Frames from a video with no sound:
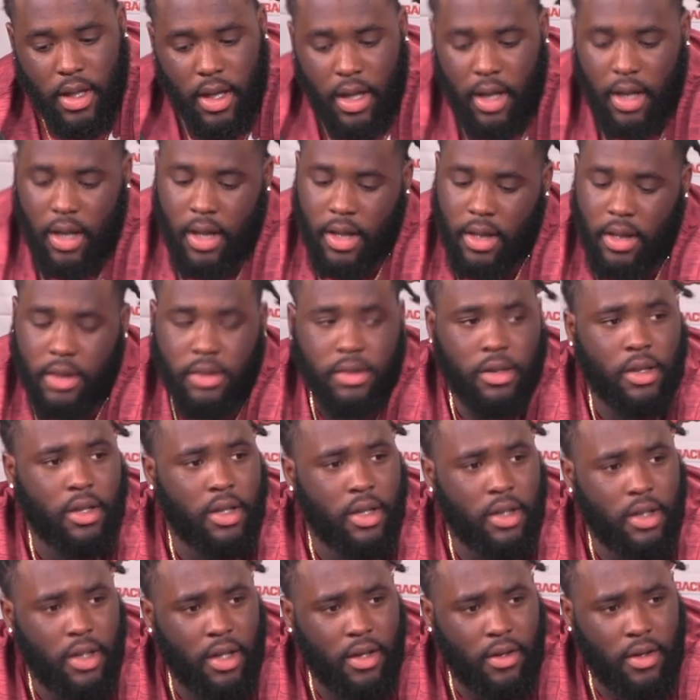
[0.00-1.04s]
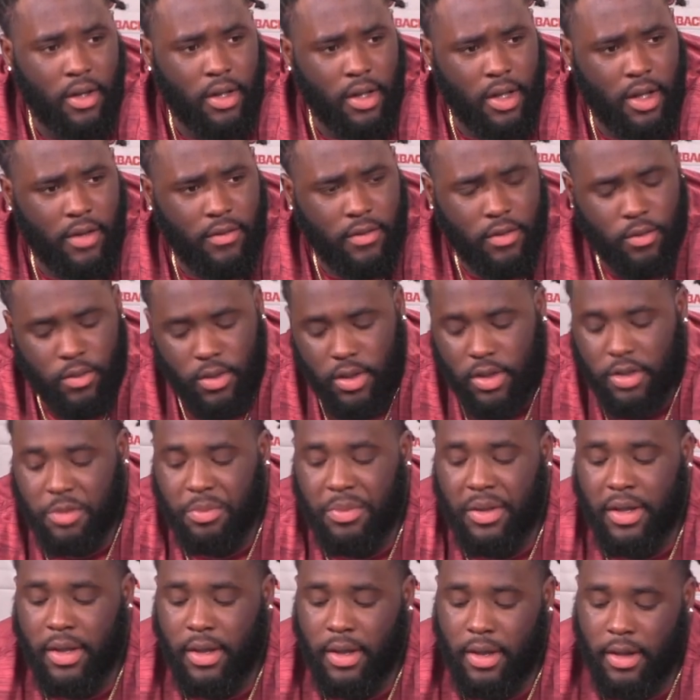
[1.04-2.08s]
Yeah, so it definitely was
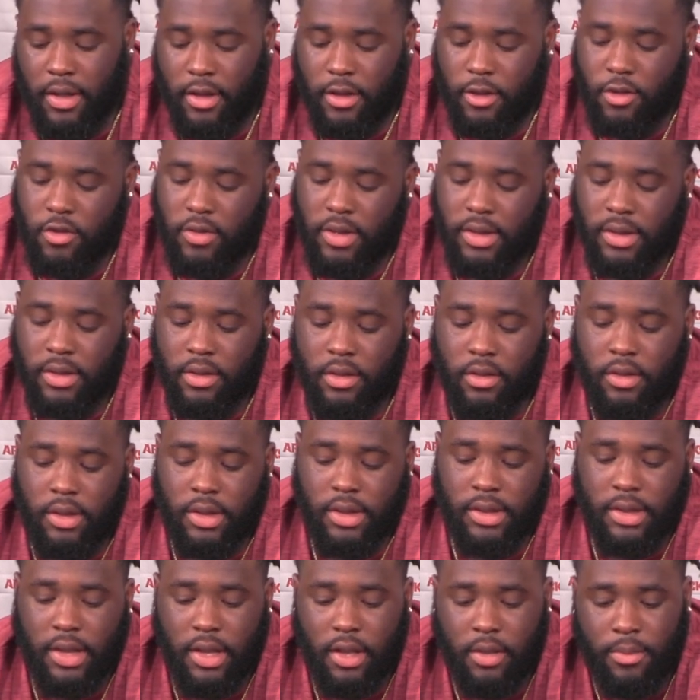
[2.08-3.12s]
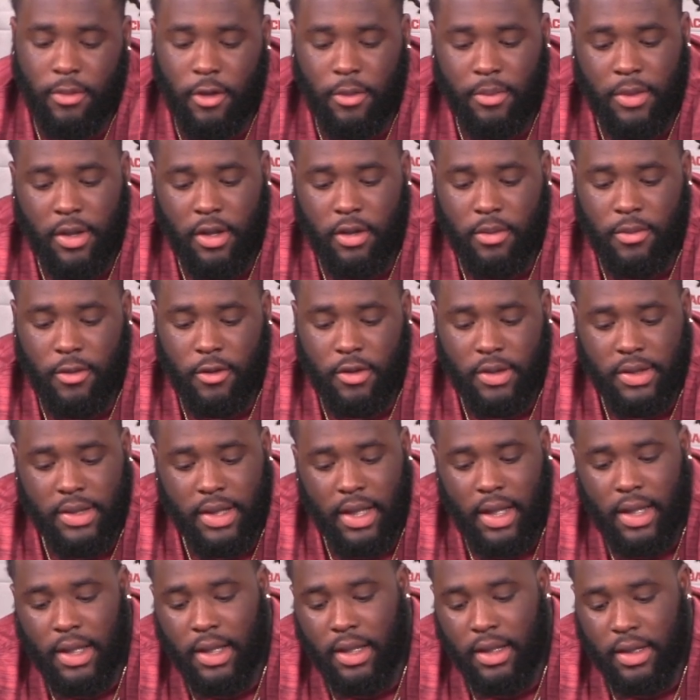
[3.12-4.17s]
big. You could see the momentum on the
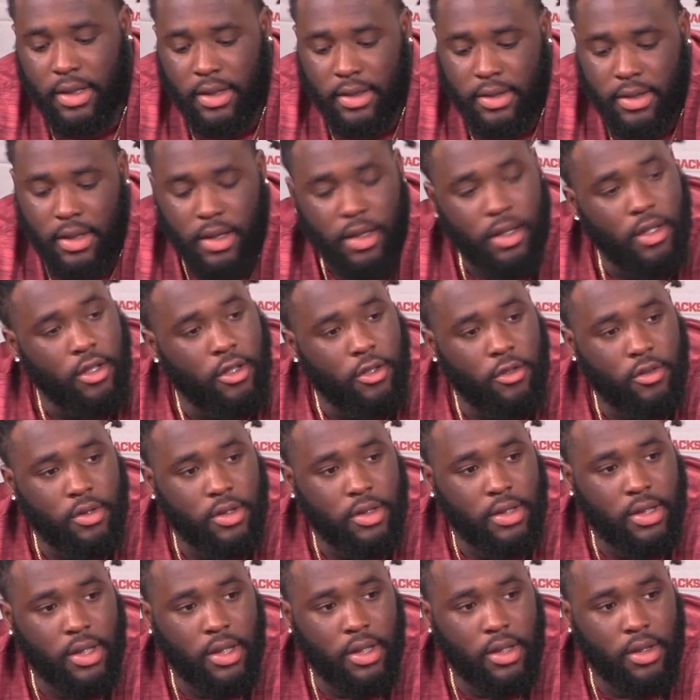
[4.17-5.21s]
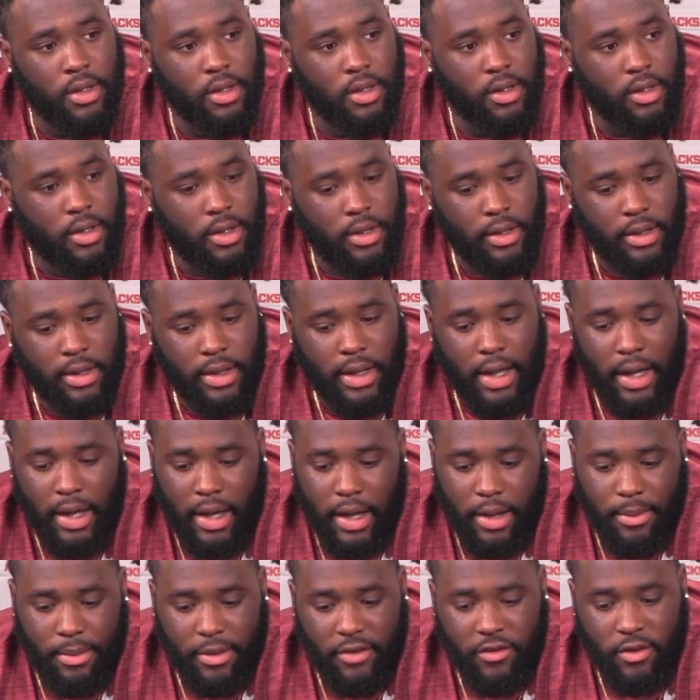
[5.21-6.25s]
sidelines. You could see the
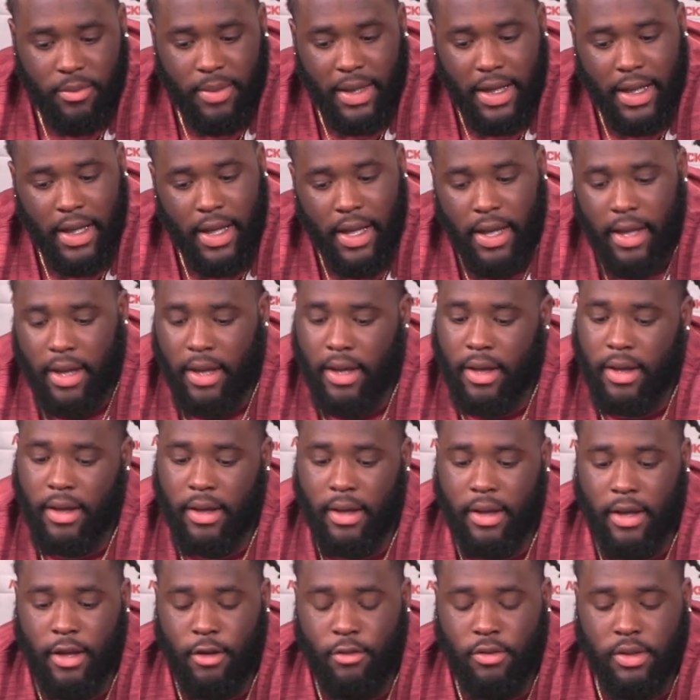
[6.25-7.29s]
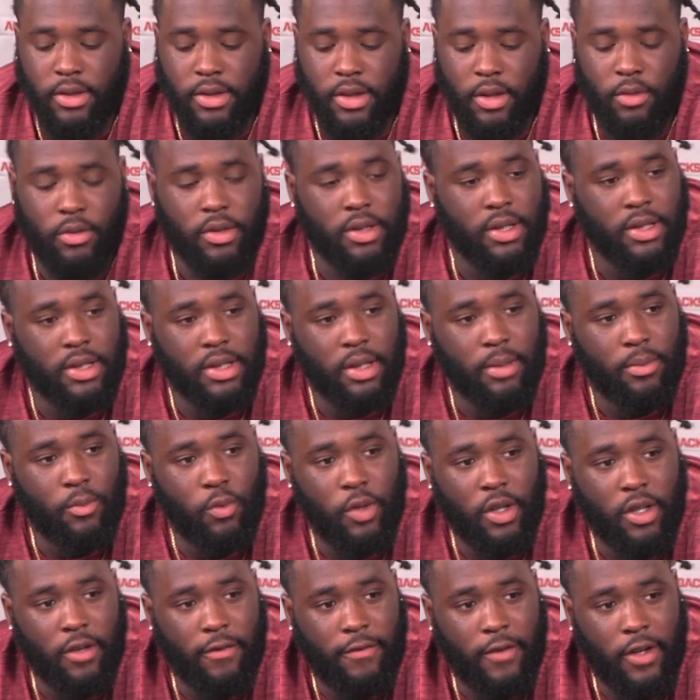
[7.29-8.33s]
hype everybody had. It was just something
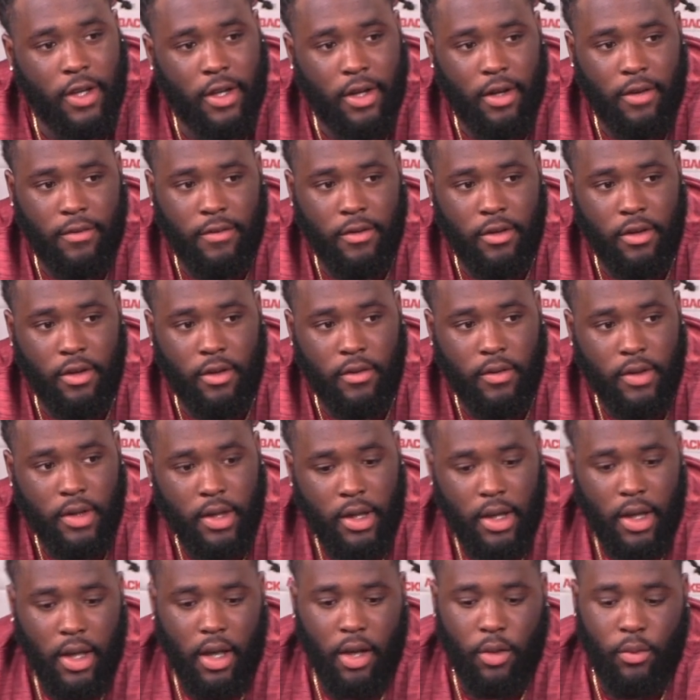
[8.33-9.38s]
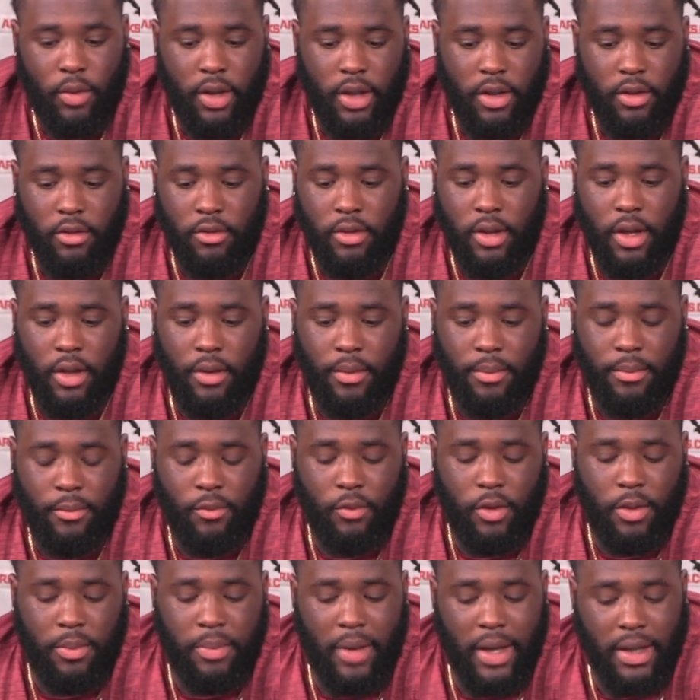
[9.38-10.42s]
we could feed off of, and we knew
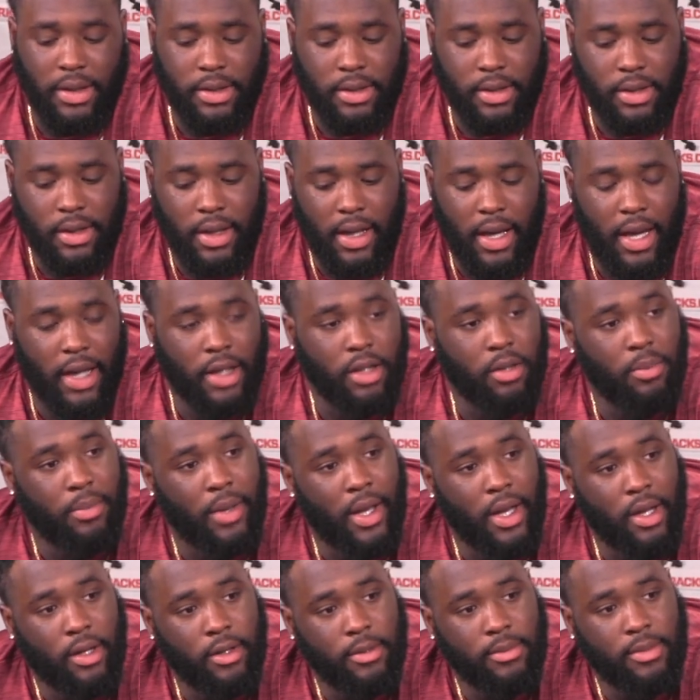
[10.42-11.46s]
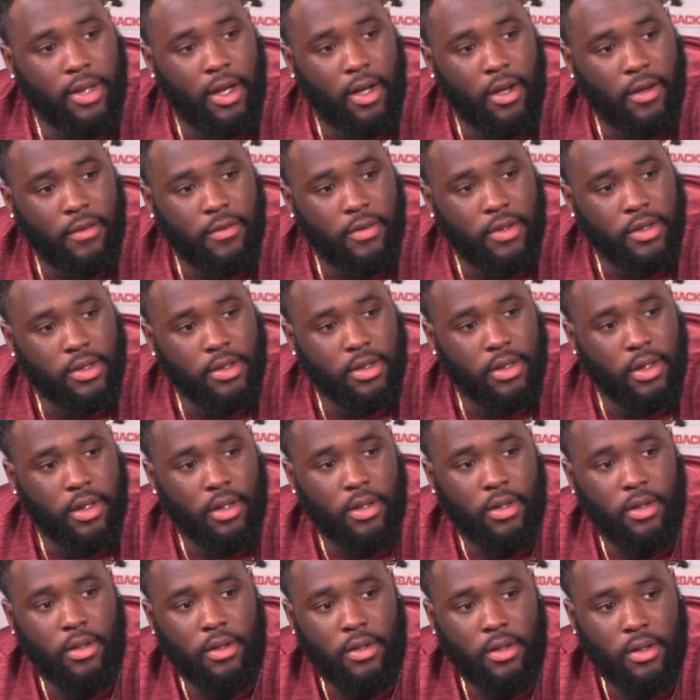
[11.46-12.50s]
that we basically had to back up the offense
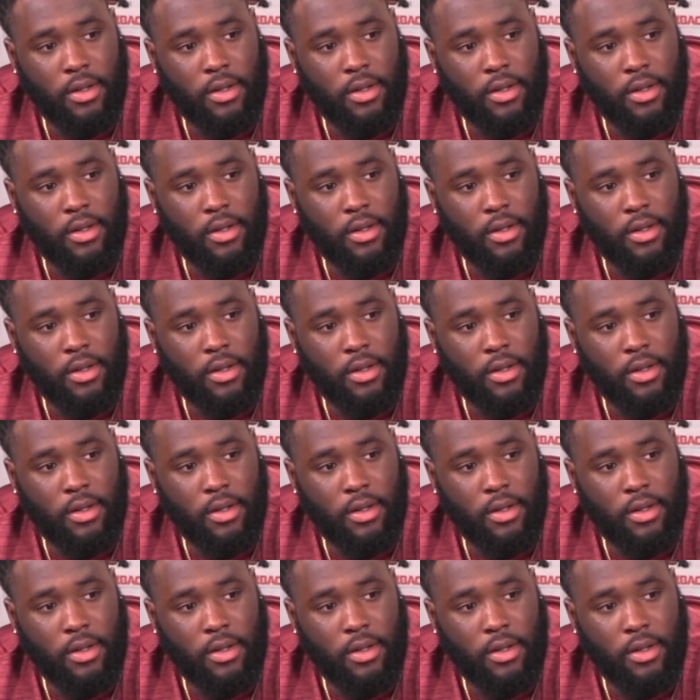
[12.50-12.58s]
today.